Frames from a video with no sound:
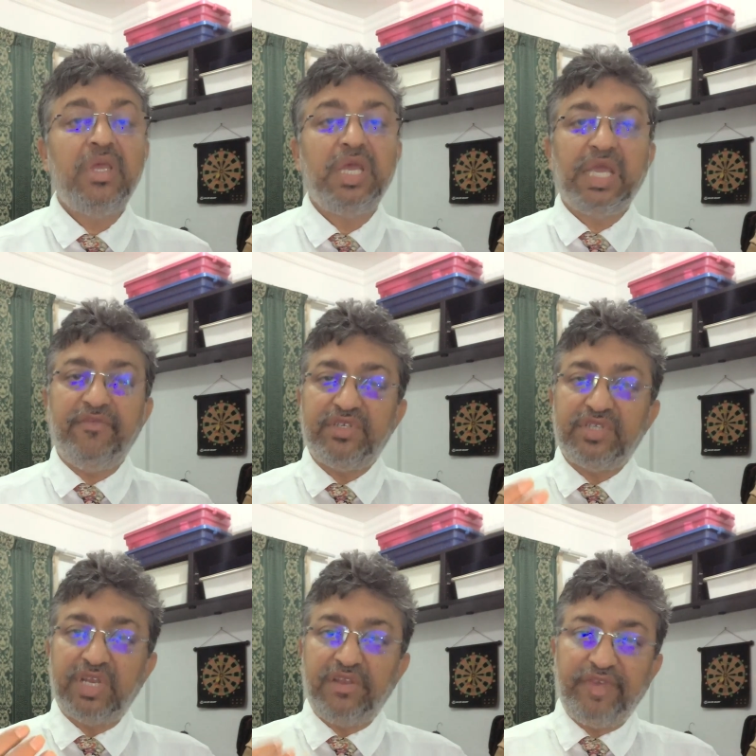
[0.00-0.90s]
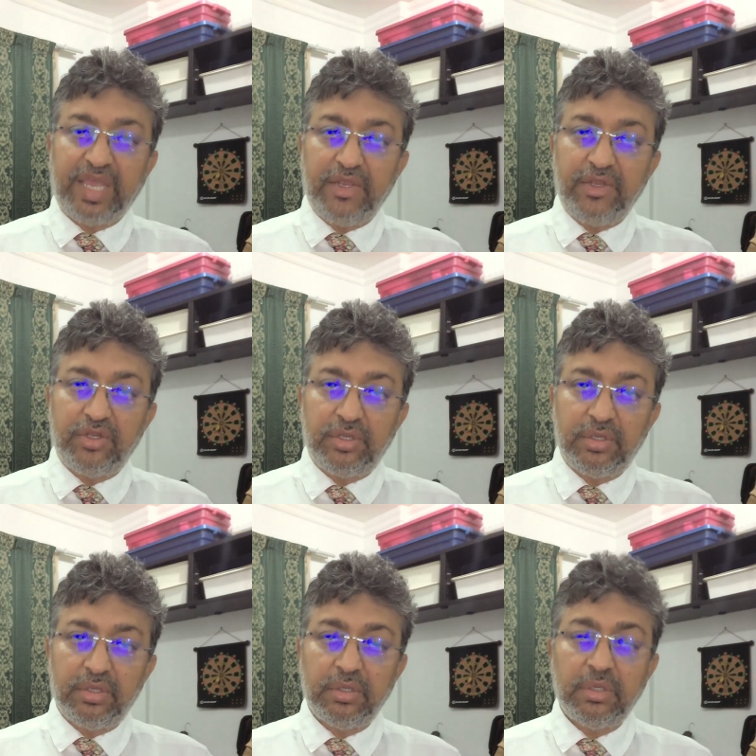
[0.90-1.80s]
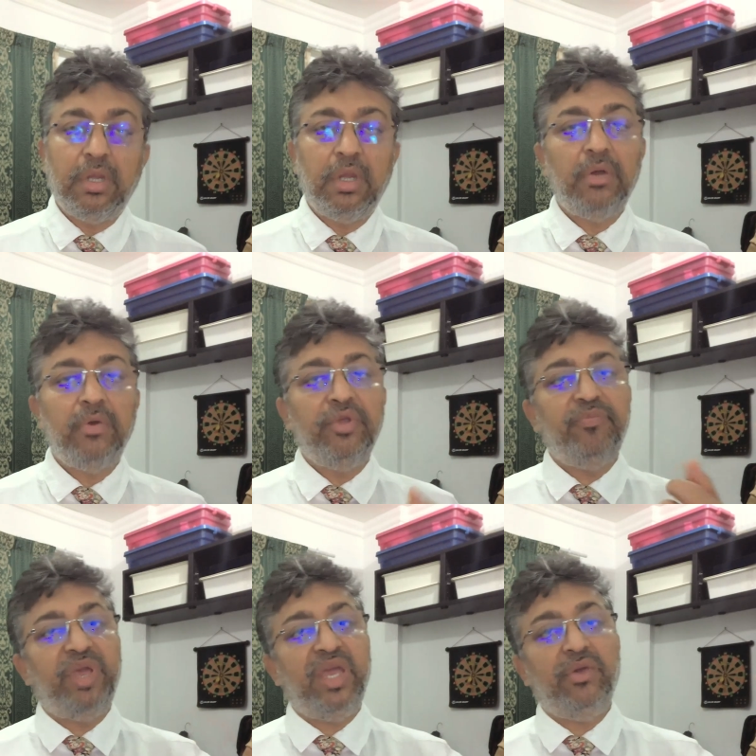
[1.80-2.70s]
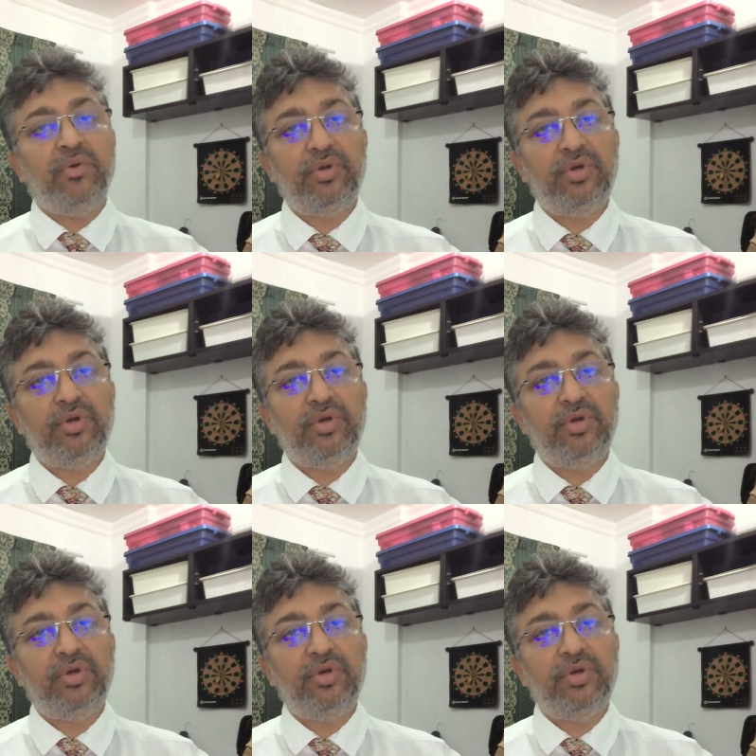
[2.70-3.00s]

Give us certification, we pay you.